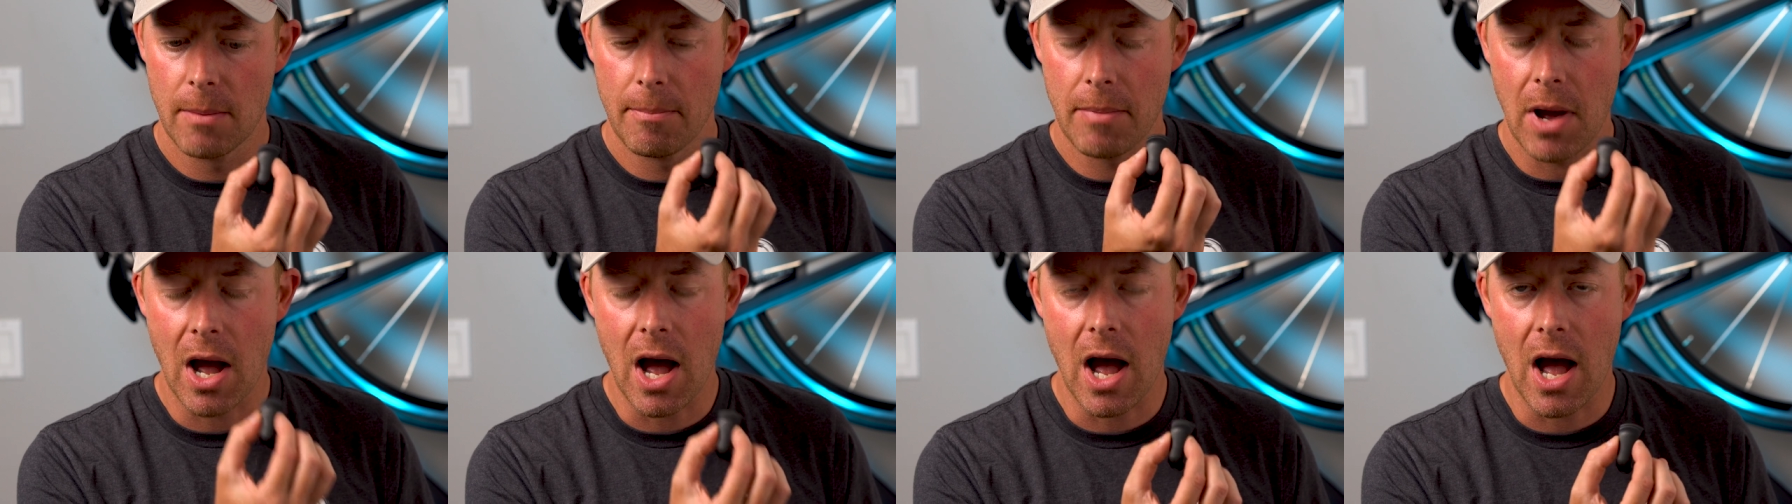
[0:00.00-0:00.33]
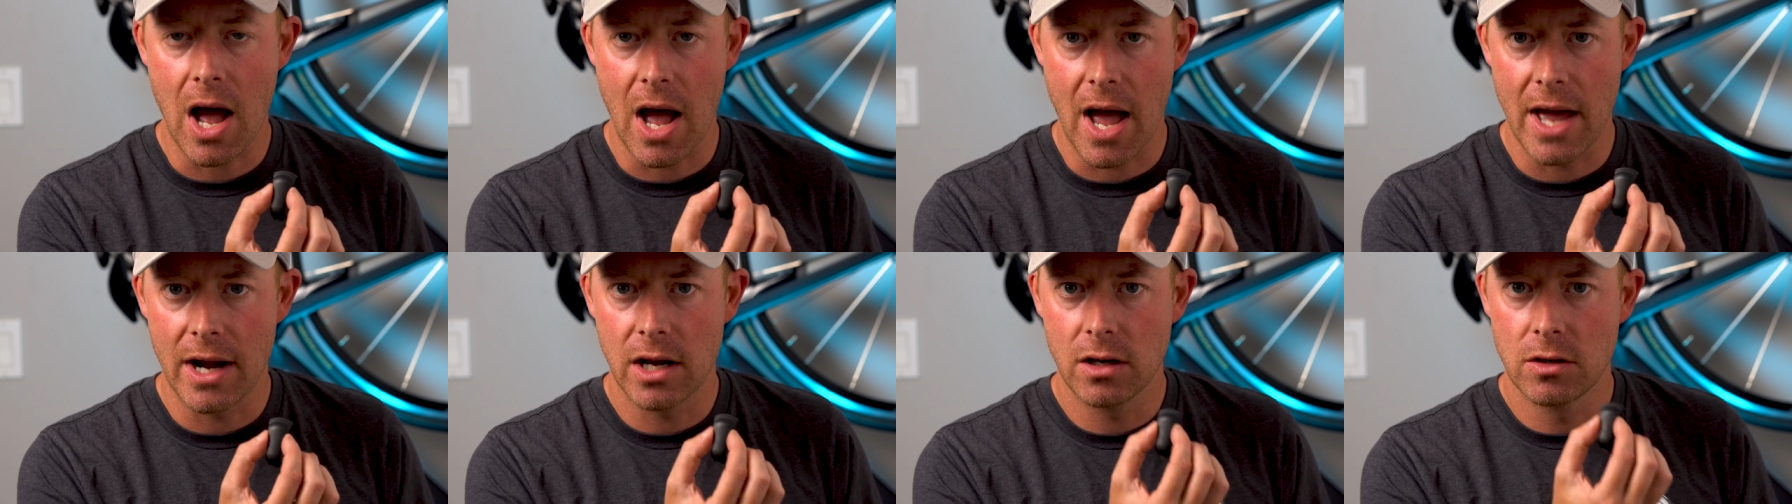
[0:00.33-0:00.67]

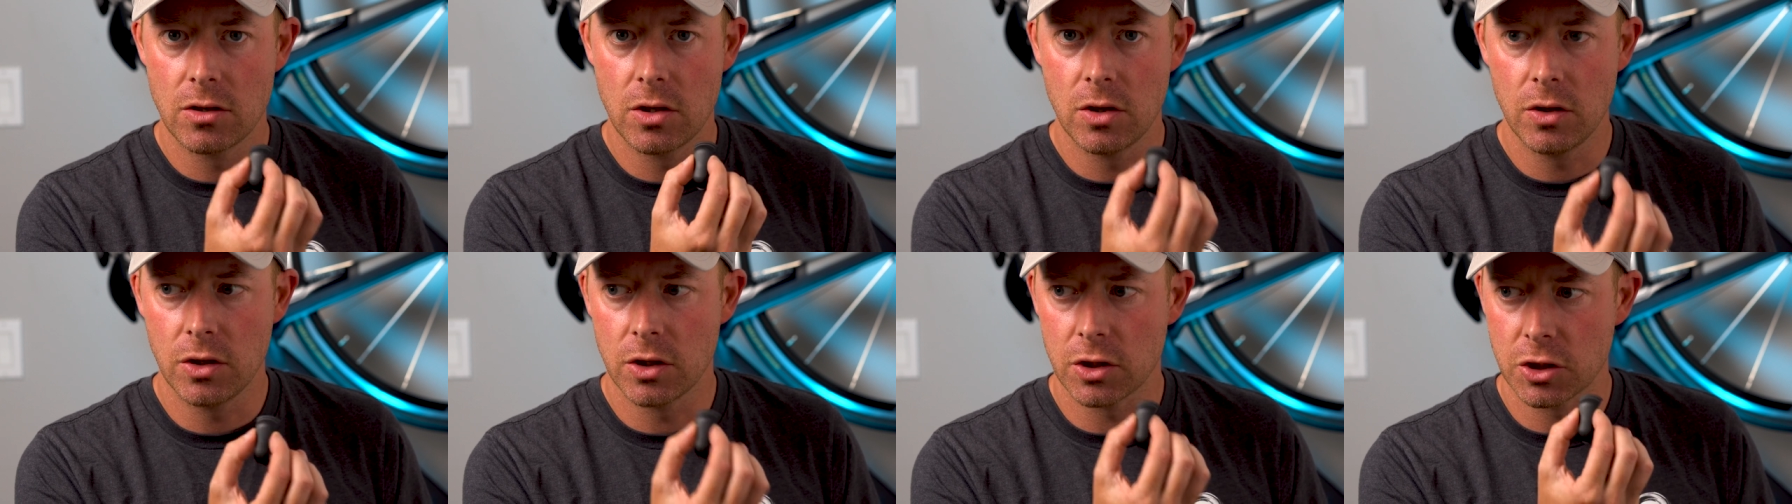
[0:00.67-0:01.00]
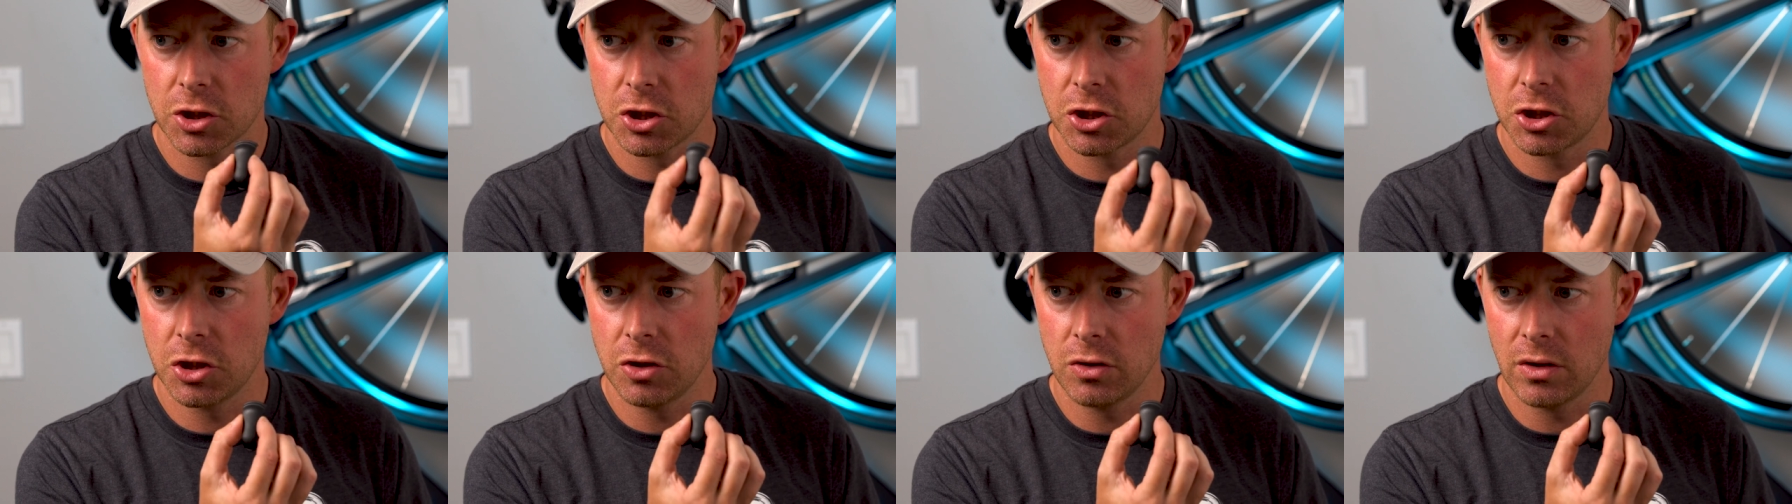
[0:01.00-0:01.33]
pod to your
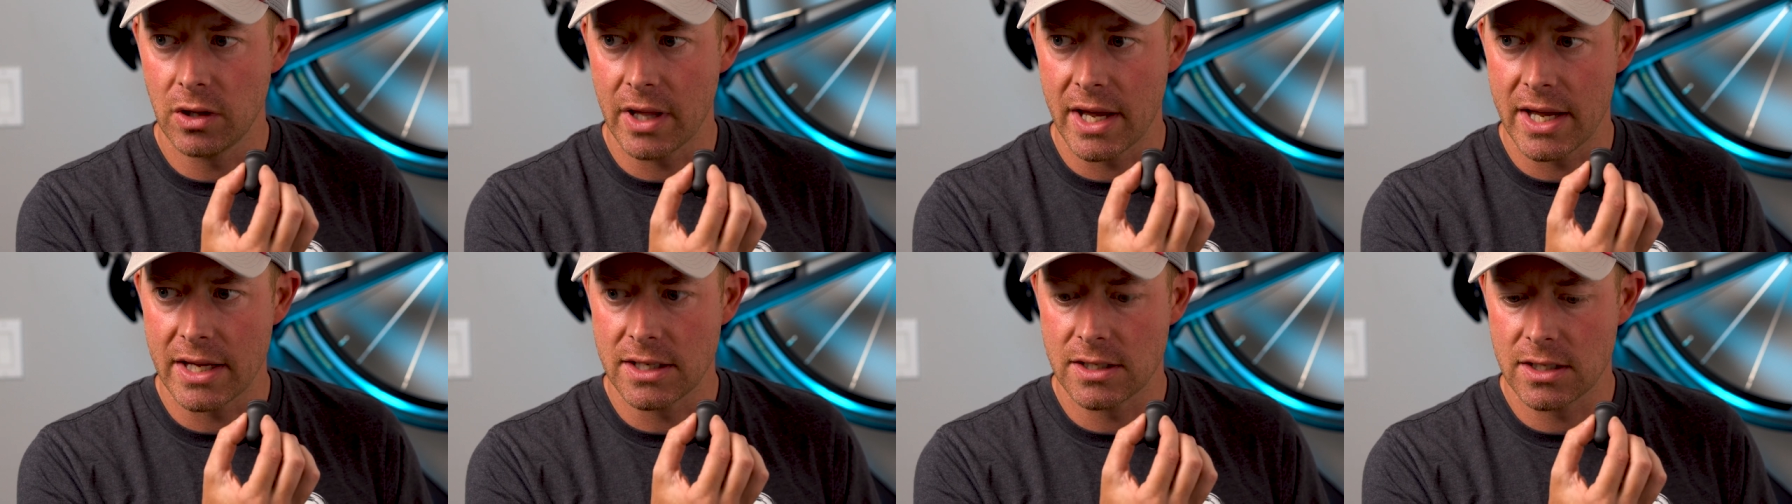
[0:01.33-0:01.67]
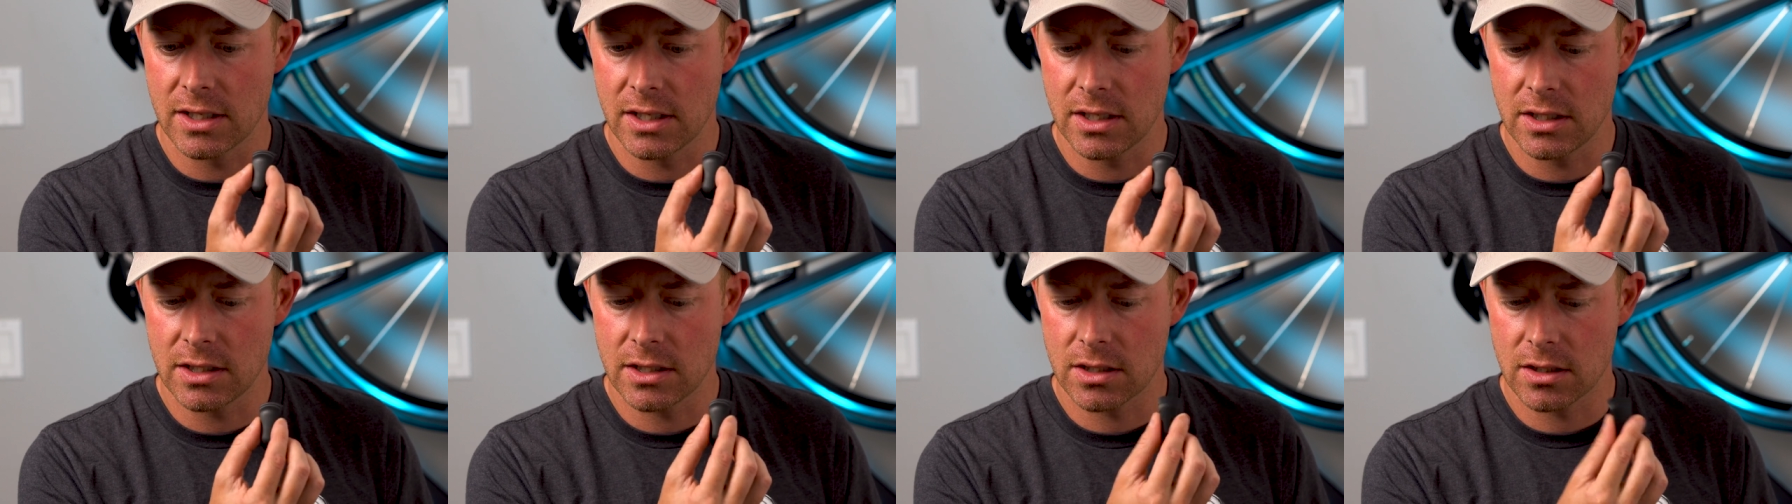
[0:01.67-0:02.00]

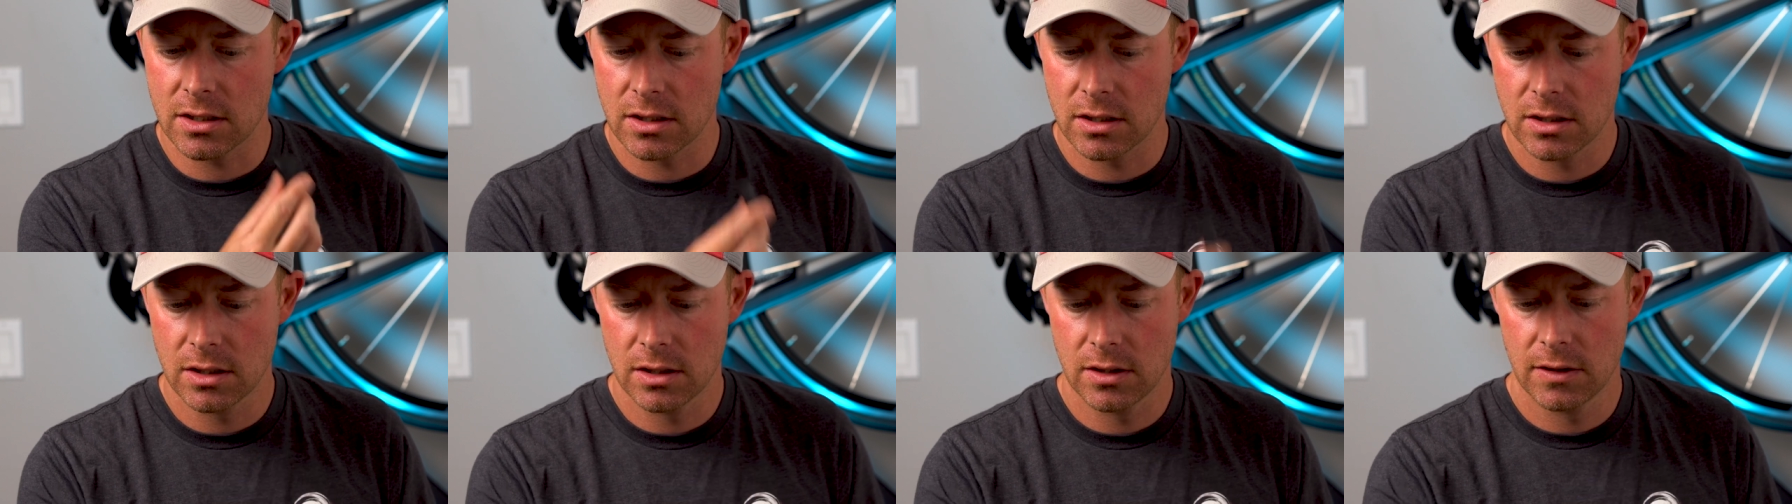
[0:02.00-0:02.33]
shoelaces.